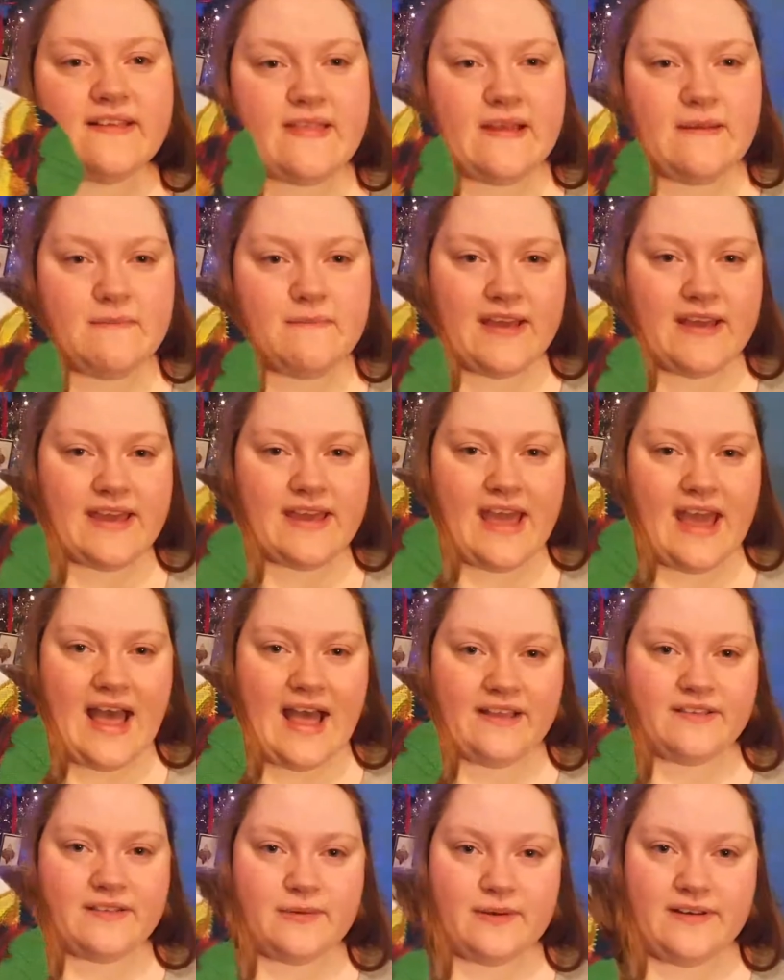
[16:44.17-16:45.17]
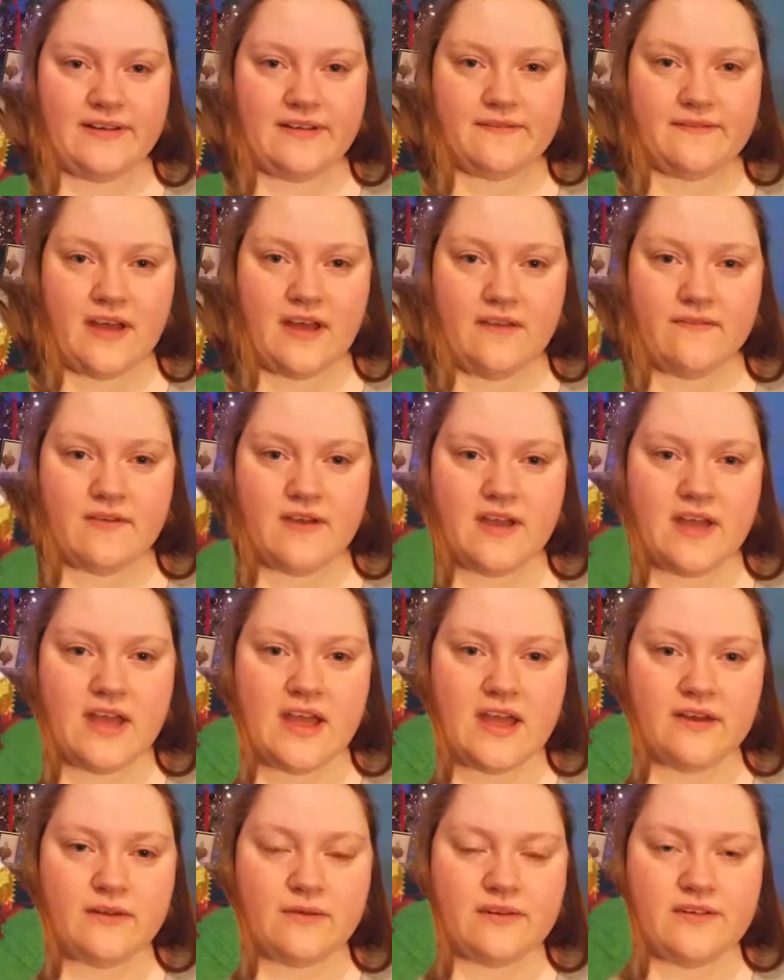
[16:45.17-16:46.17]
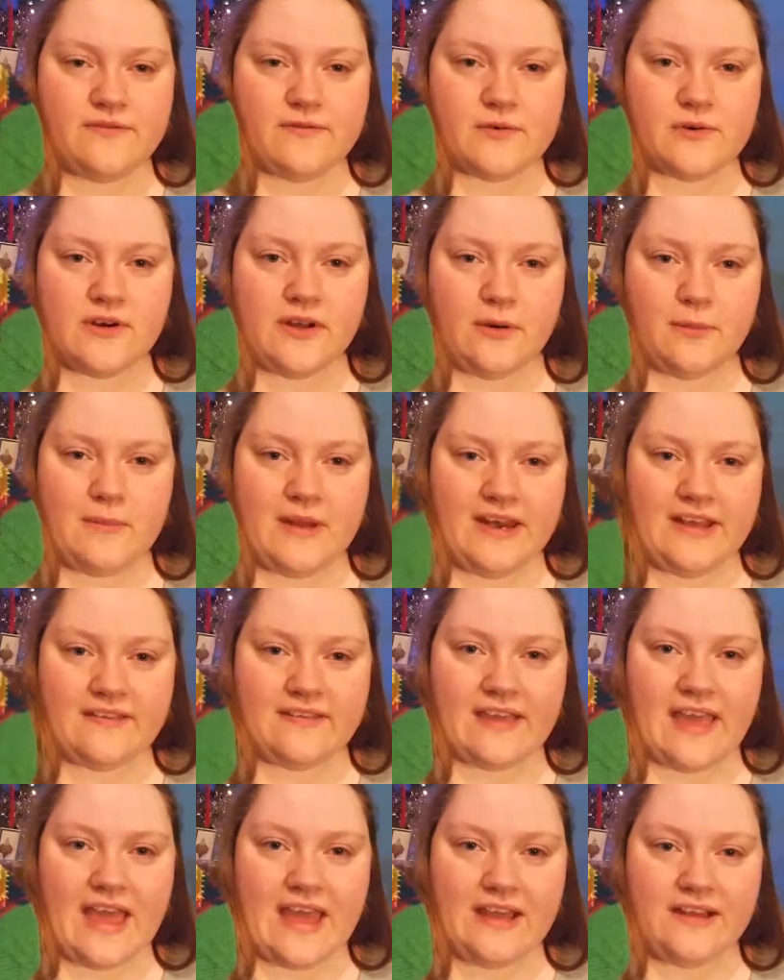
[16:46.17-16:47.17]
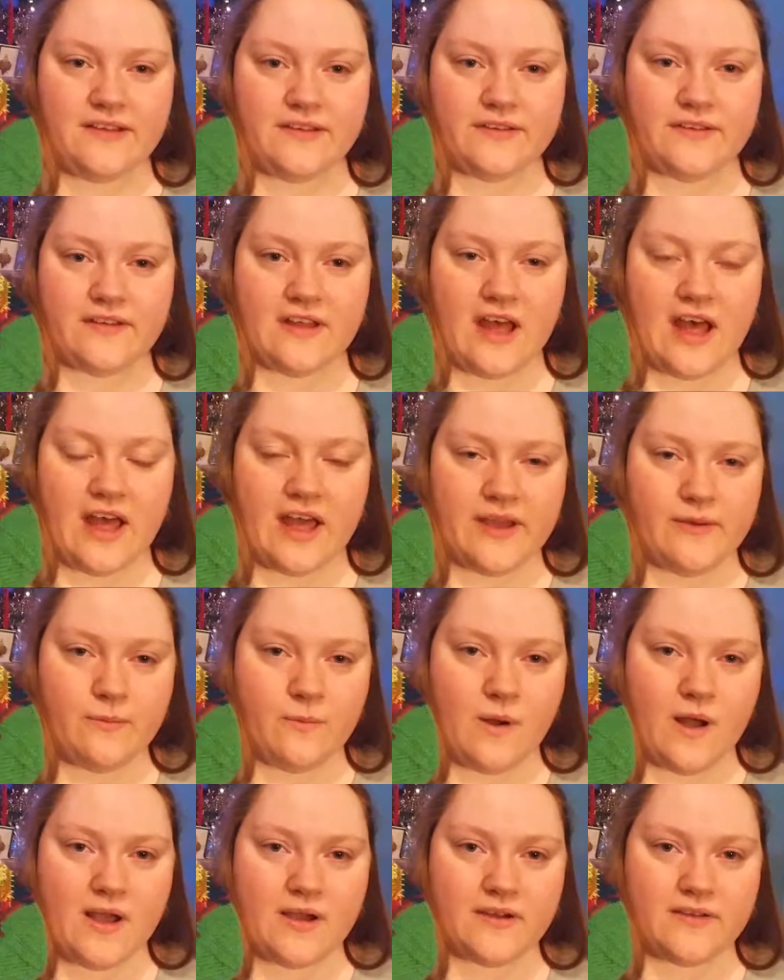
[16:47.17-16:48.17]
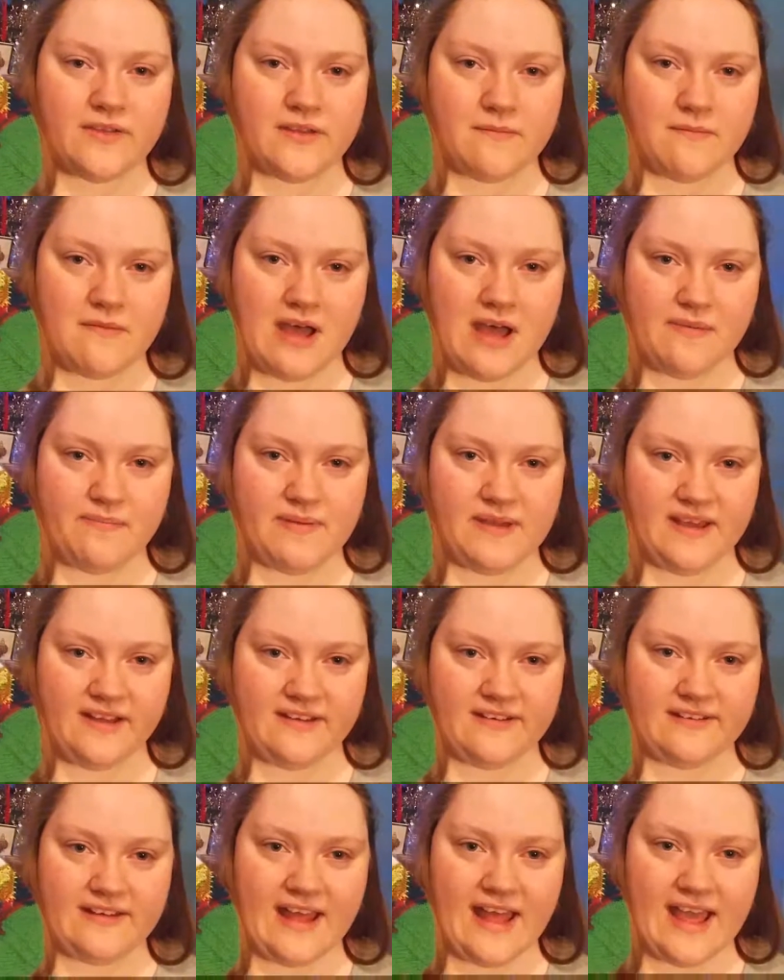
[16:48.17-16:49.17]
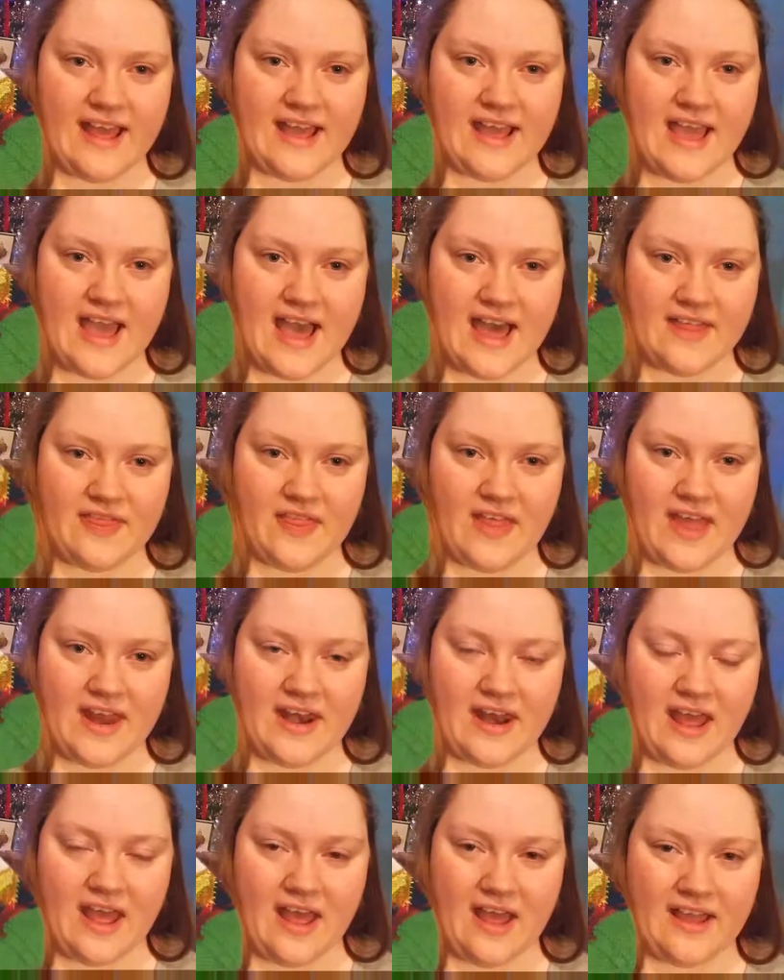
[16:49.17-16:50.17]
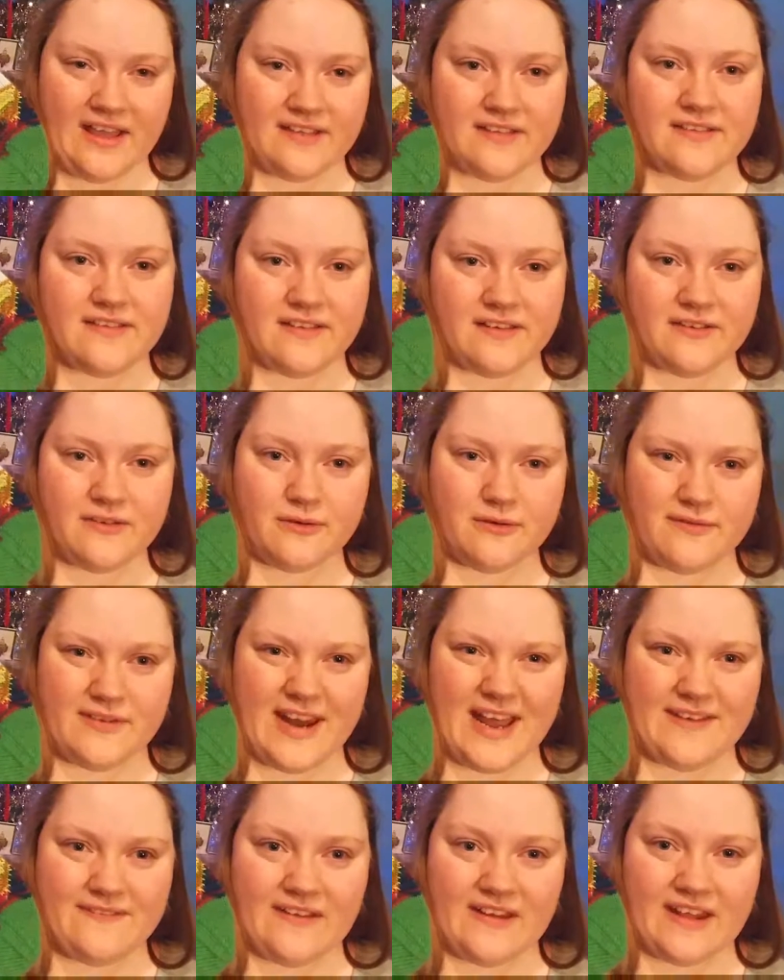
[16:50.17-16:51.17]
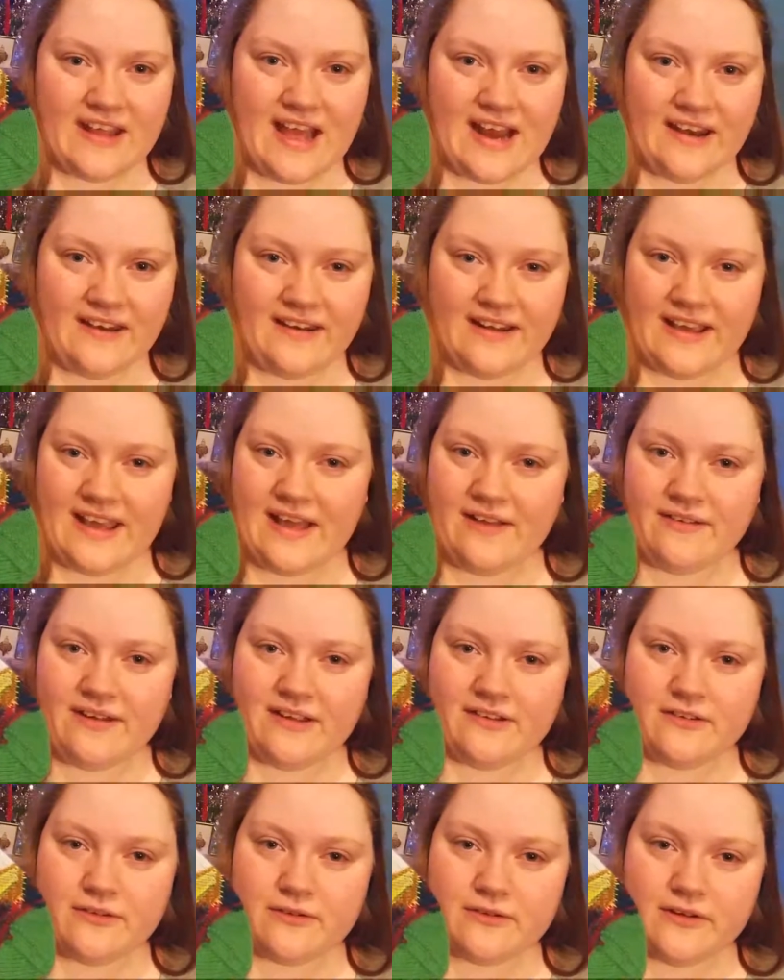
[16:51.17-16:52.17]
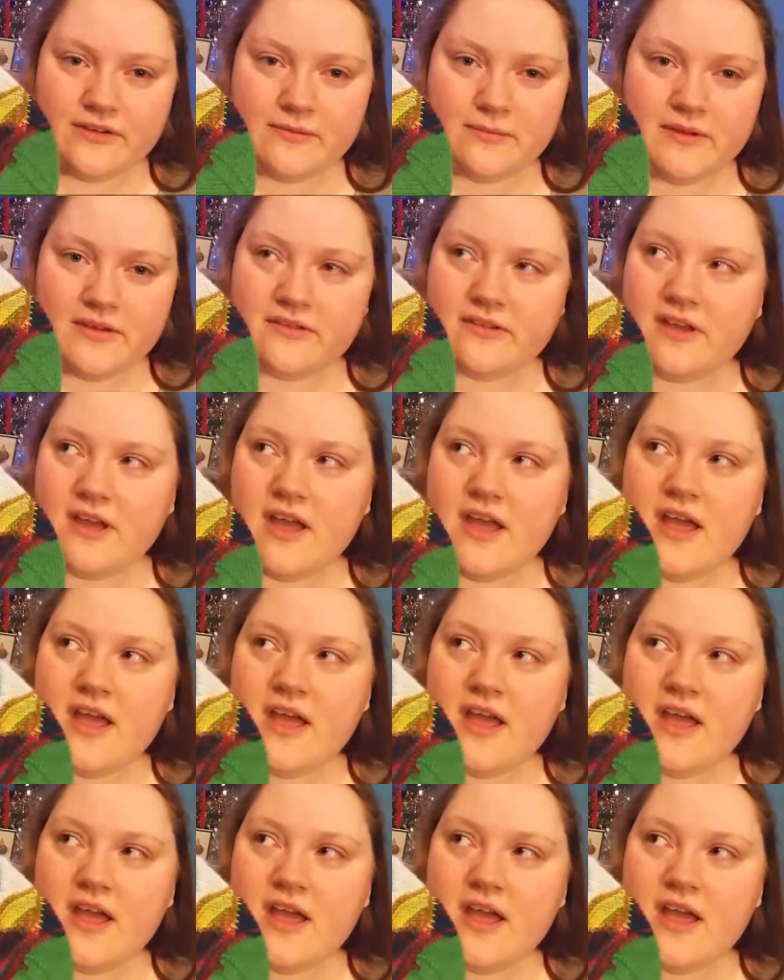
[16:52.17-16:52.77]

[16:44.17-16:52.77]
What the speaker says: I think my kit has 25. 24 little mini skeins. I work them up each day, and then it's a sort of an advent calendar countdown till Christmas.